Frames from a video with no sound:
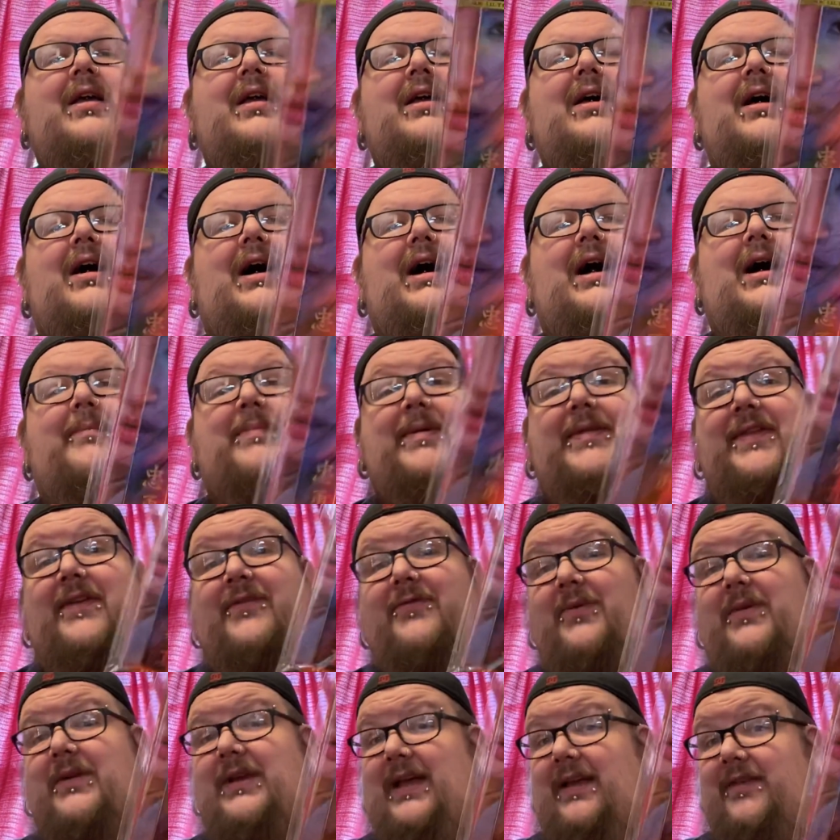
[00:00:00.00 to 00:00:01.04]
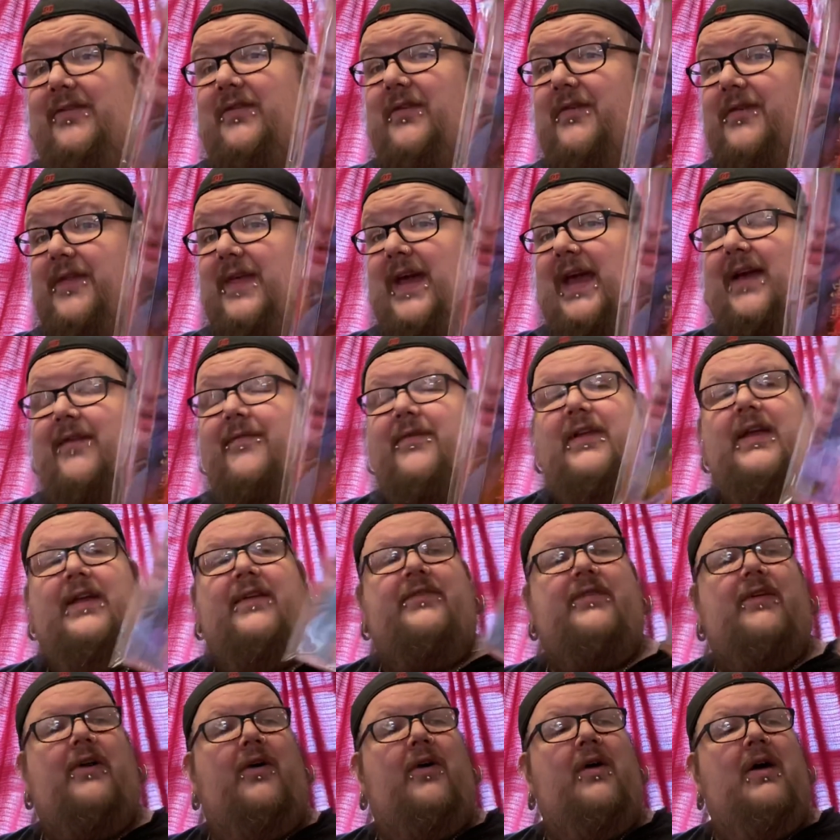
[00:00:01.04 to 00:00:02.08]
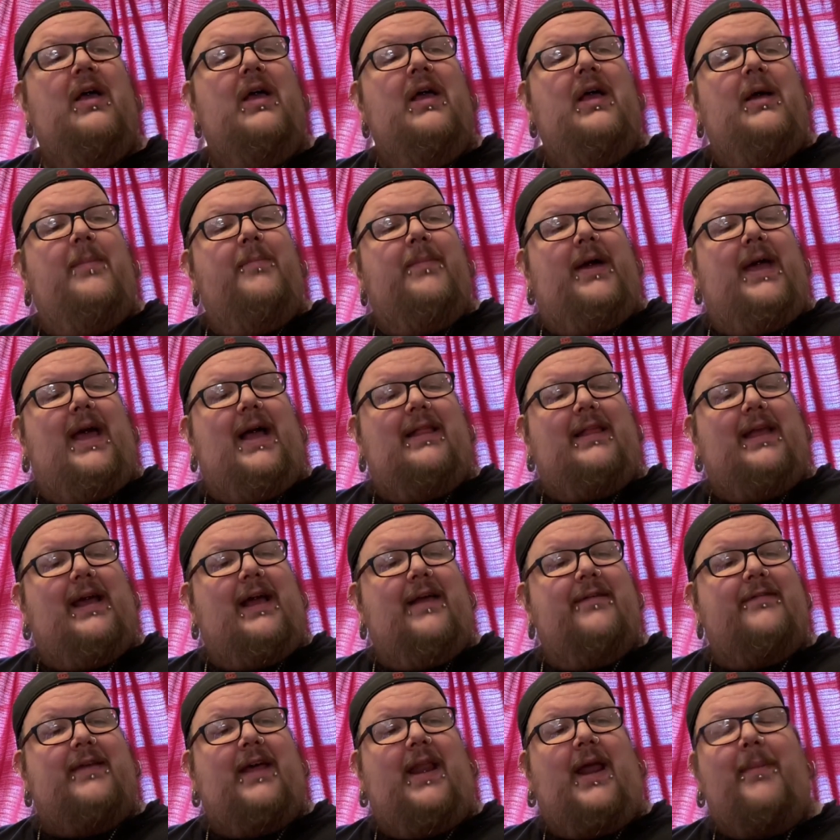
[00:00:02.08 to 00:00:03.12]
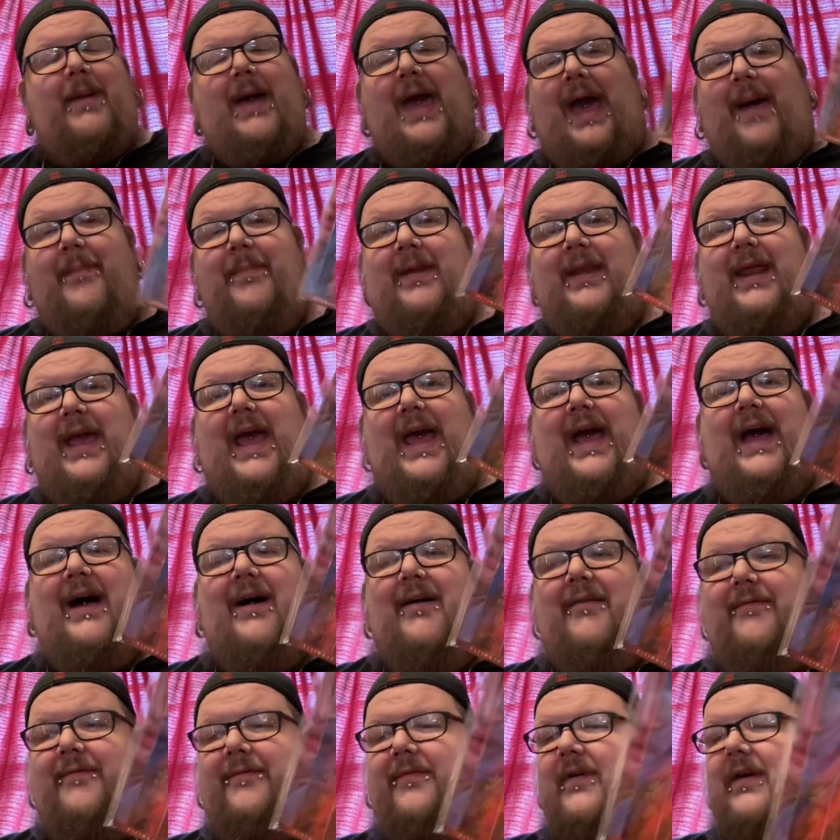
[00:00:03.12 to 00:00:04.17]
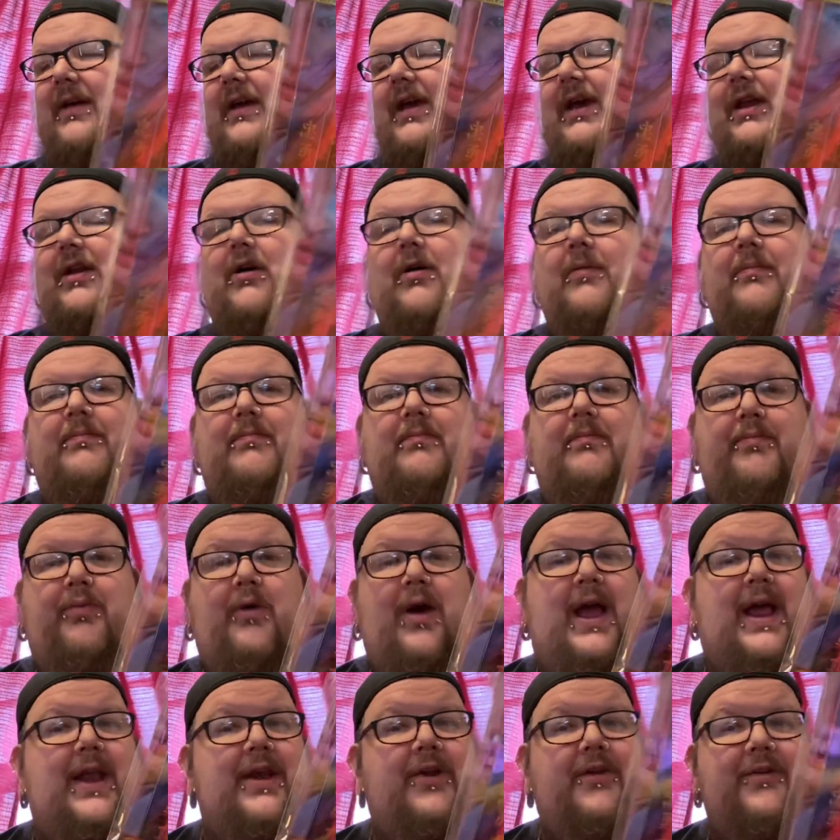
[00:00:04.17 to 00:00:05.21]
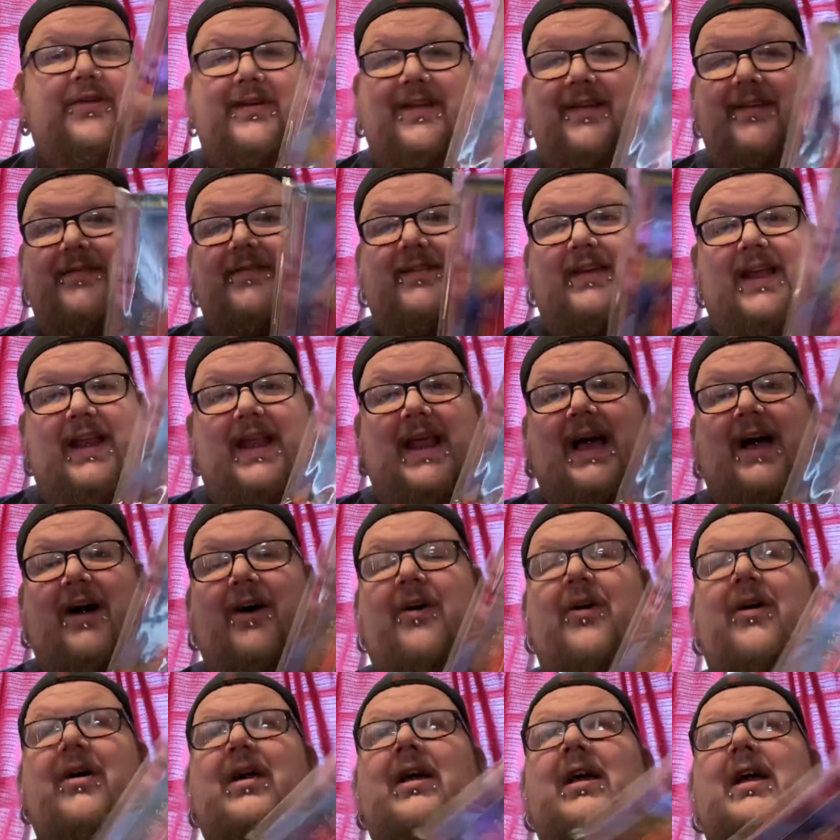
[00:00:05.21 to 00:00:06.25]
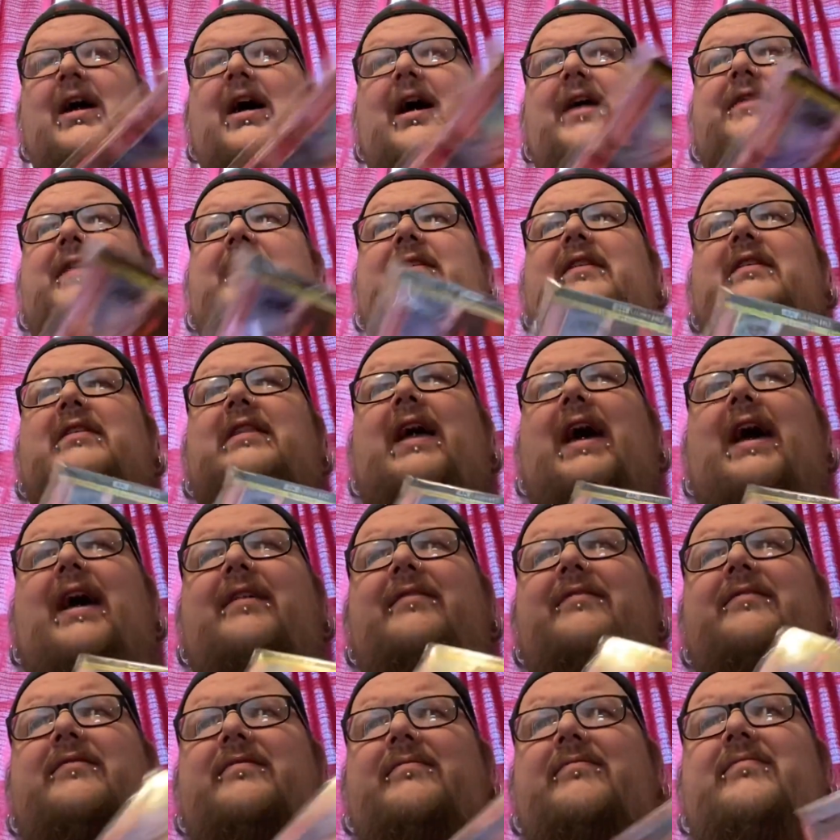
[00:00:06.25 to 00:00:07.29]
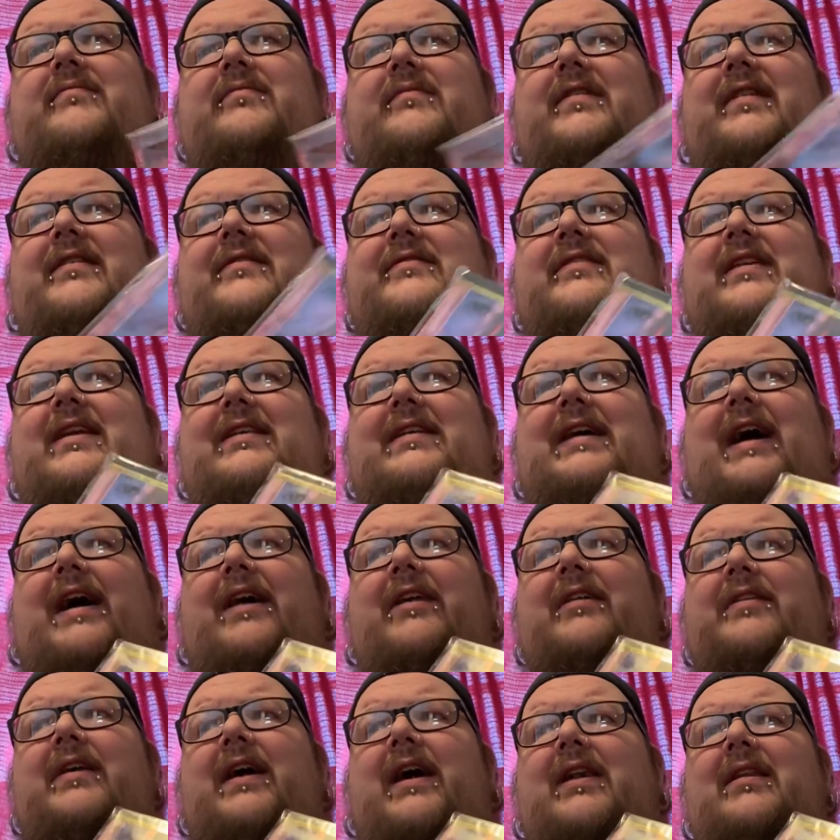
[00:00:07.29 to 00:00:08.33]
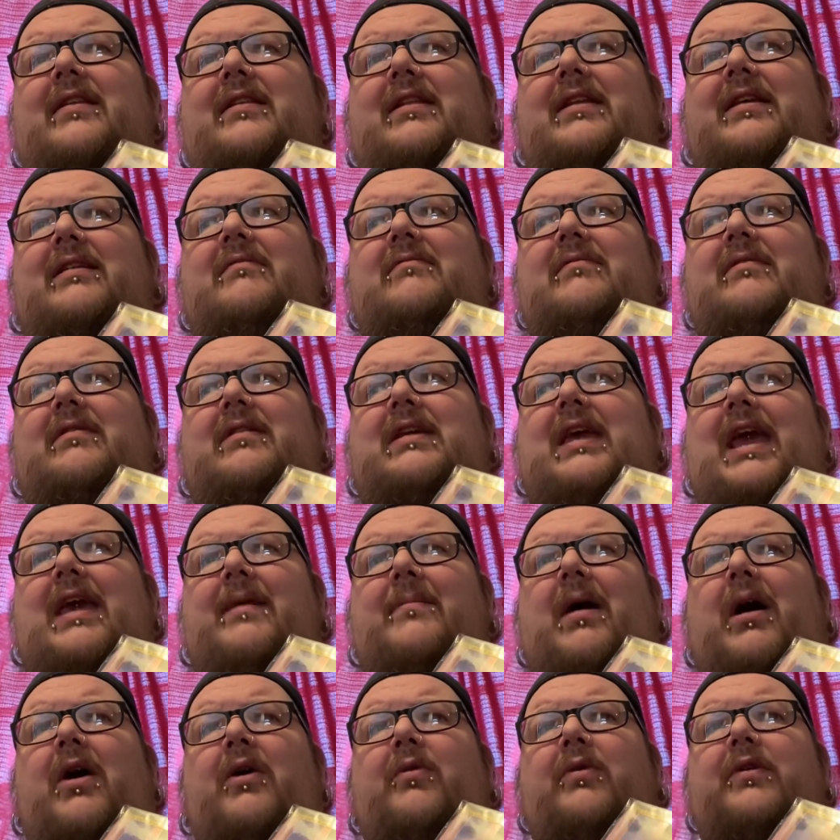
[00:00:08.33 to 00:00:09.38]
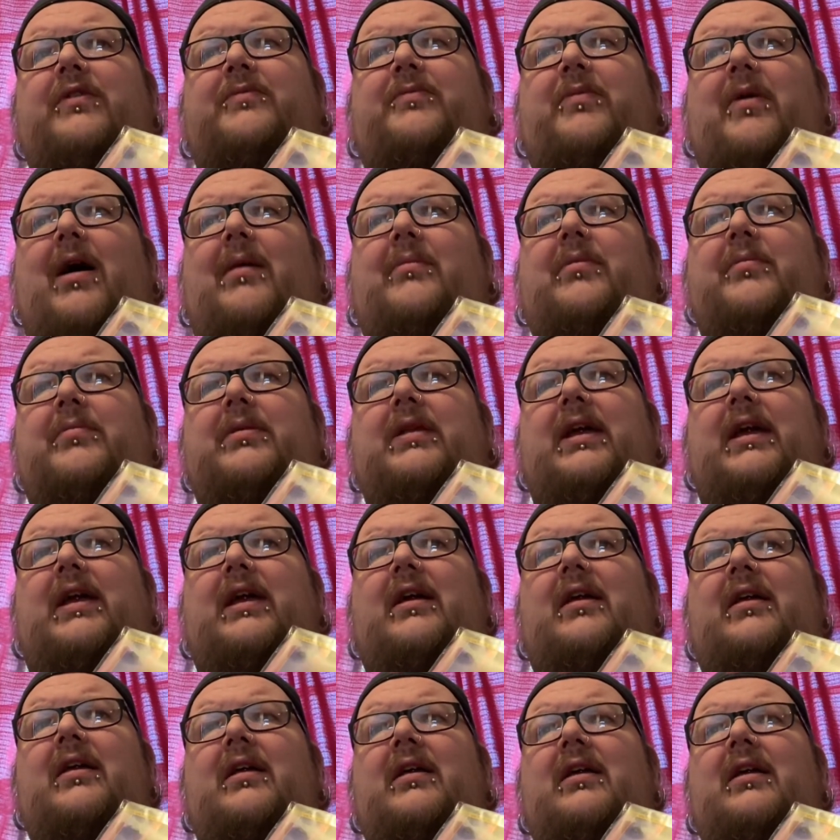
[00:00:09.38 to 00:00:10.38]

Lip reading: But this one did, so thankfully. So, but yeah, like I said, I'm happy to have, you know, brand new Disney now. I think the last Disney title that came out was probably,